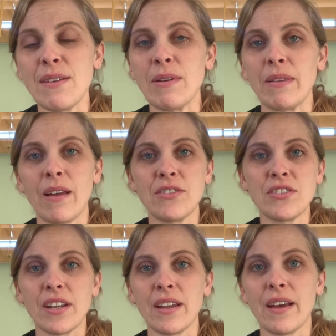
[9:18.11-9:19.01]
We
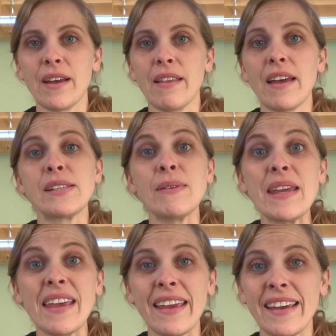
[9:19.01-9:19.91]
launched it last
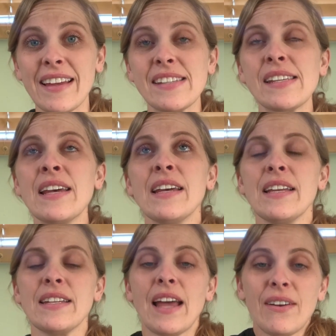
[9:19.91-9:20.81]
week, and
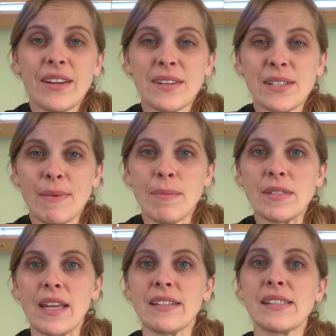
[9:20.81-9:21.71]
now here's some
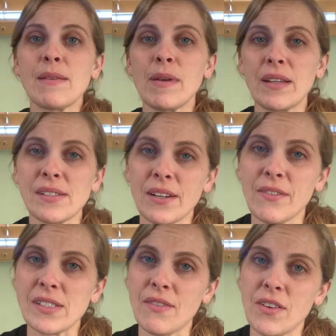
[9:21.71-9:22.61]
updates. The Big
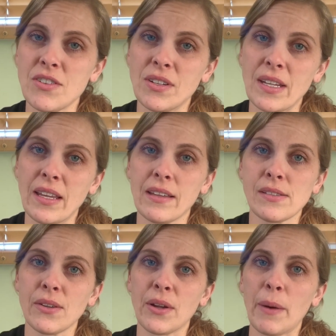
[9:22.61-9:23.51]
Serve is officially
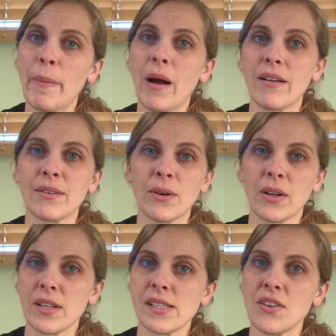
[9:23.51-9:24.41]
canceled. Our partner
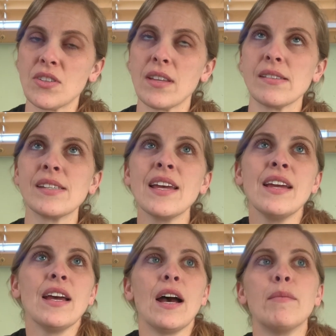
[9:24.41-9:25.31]
organizations
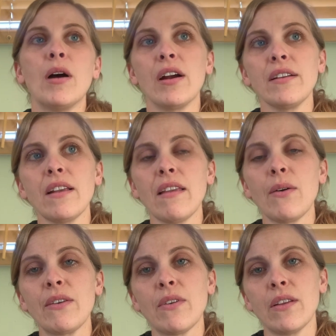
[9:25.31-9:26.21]
aren't
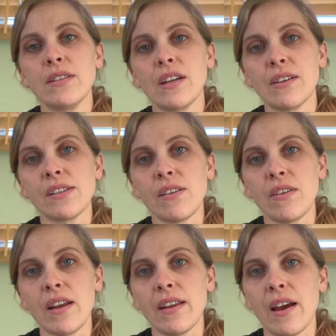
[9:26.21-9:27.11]
allowing volunteers in
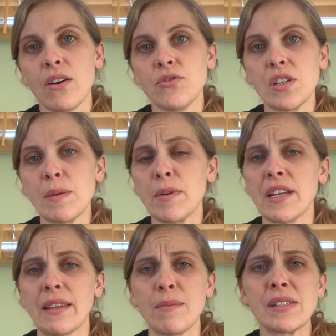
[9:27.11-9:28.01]
right now, just to
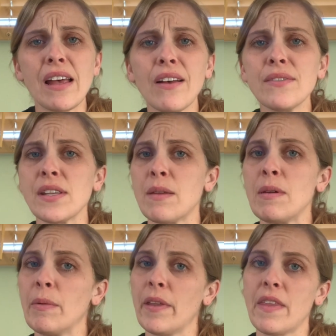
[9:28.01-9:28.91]
protect themselves and the
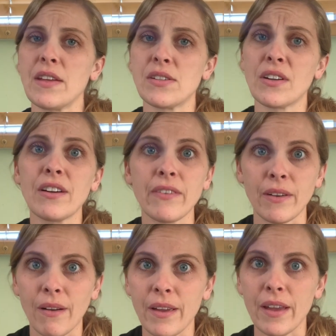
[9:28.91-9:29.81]
people that they serve and
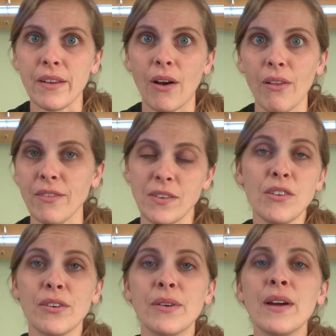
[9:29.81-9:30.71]
all of
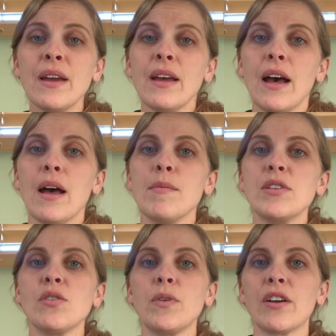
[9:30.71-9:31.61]
you.
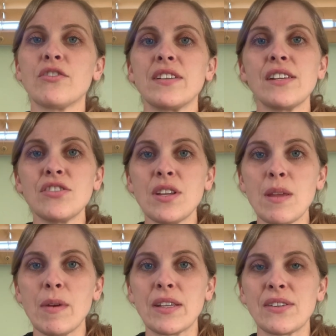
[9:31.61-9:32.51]
And so we are transitioning
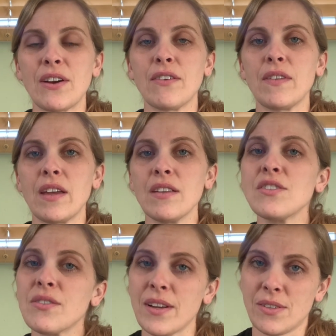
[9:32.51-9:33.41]
the Big Serve
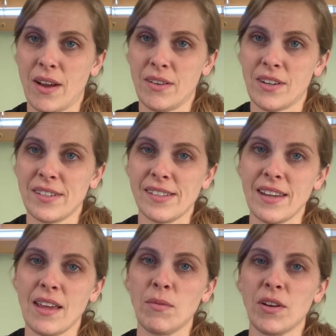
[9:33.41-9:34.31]
into Resurrect Our
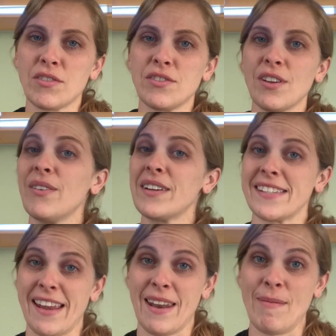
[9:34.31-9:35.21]
City, and we are so
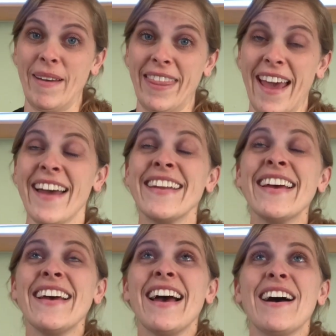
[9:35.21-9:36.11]
excited about that.
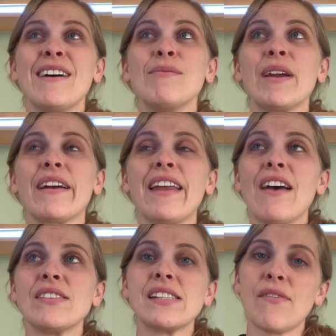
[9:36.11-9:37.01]
We are going to
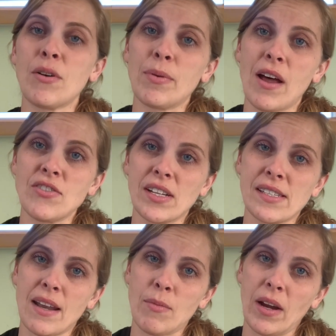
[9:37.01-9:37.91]
have several projects
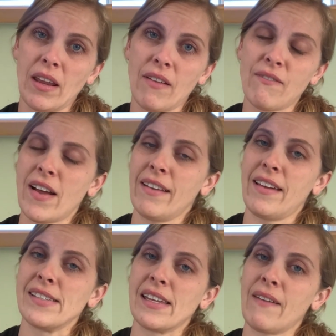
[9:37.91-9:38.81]
that I'm working on
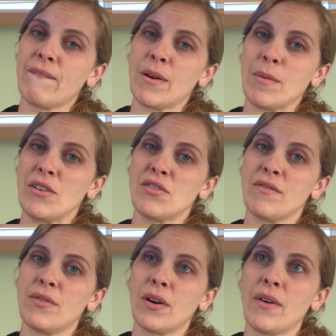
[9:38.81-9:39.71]
finalizing information
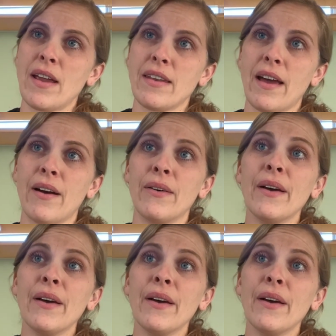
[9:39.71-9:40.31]
for right now.